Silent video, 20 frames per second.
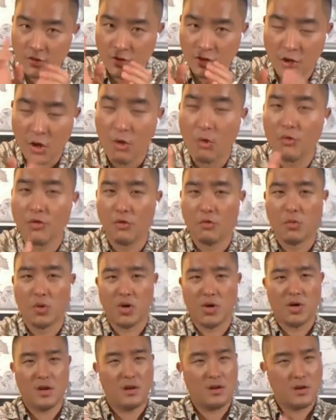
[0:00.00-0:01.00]
know the
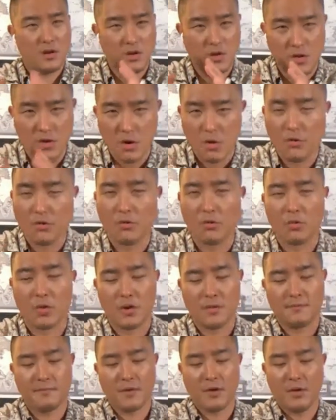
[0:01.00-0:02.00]
word. Know the
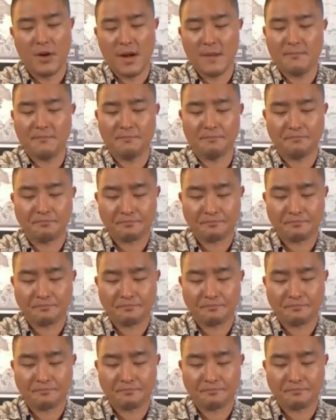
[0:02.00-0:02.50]
word. All right?